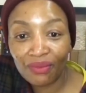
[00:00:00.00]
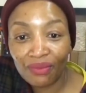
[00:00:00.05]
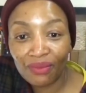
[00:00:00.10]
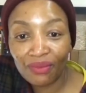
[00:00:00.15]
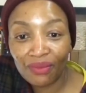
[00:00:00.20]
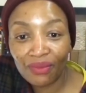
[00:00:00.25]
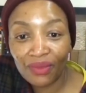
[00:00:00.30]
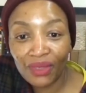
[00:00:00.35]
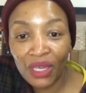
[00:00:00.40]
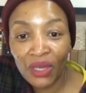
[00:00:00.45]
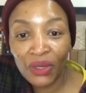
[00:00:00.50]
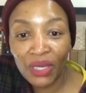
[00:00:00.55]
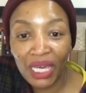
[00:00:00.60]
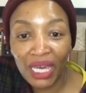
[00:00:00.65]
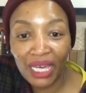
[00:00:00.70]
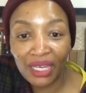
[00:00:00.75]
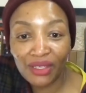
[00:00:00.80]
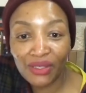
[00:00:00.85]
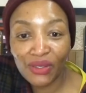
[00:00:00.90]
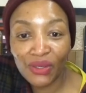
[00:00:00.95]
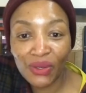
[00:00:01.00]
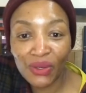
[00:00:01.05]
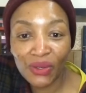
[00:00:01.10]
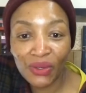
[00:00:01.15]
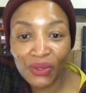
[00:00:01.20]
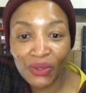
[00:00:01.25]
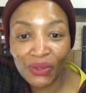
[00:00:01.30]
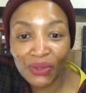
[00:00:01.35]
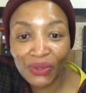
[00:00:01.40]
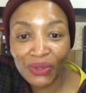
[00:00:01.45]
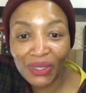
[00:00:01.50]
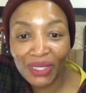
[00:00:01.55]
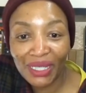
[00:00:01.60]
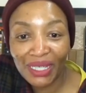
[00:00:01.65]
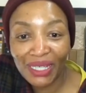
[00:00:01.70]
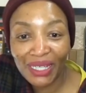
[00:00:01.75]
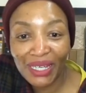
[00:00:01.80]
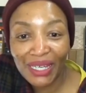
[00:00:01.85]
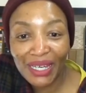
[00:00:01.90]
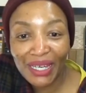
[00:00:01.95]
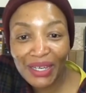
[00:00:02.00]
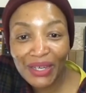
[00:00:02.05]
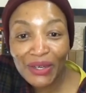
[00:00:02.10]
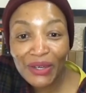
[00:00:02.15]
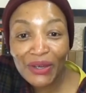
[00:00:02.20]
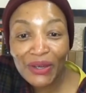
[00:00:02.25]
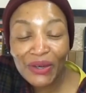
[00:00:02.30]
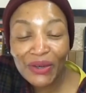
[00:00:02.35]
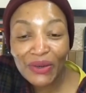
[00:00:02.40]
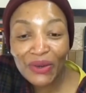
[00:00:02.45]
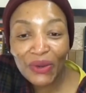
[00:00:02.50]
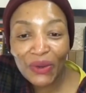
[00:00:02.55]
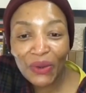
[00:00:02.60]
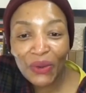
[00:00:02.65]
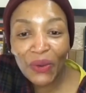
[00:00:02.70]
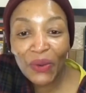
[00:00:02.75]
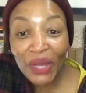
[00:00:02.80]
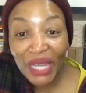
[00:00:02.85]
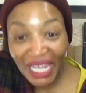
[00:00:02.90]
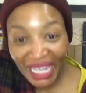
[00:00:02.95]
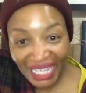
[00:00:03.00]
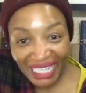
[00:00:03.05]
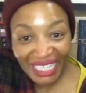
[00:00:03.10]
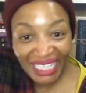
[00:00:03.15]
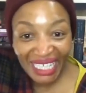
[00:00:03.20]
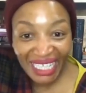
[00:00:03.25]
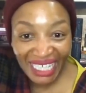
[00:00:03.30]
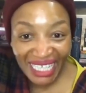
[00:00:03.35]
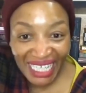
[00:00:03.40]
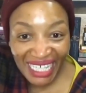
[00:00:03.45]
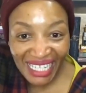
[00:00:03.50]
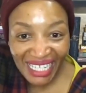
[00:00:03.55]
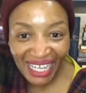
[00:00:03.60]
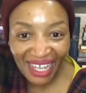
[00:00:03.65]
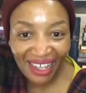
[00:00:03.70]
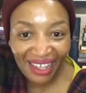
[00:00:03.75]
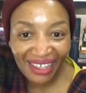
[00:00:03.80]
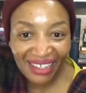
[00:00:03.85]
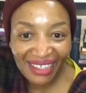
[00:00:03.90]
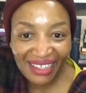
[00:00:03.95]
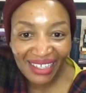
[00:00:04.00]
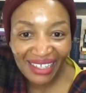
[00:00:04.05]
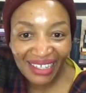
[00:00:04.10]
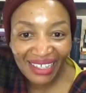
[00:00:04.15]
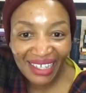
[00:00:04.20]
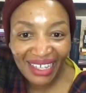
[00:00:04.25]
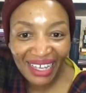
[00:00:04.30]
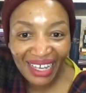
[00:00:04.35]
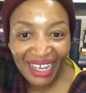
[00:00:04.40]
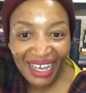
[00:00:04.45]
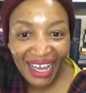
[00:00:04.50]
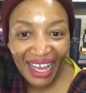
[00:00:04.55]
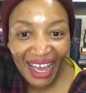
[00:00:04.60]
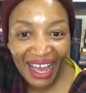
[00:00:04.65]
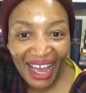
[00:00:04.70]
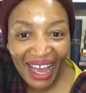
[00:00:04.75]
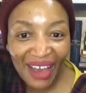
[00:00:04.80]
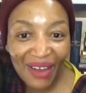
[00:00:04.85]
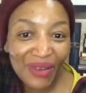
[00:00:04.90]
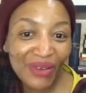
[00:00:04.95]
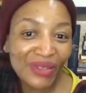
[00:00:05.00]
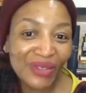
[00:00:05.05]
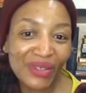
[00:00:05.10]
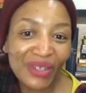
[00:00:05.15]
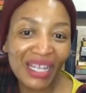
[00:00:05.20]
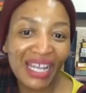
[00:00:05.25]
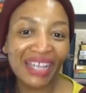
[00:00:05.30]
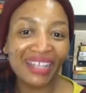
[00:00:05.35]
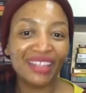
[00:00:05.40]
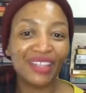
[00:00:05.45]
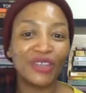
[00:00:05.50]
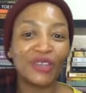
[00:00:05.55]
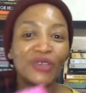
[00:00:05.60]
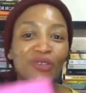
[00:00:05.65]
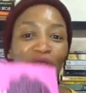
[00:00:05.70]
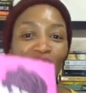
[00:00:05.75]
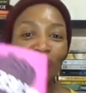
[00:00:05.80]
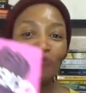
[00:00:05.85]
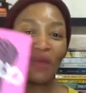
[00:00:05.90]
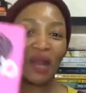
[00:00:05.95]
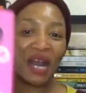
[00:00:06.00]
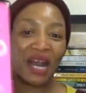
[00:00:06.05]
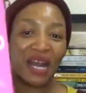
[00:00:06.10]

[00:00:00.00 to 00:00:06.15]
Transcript: Okay, so Queen says, I also like the humor.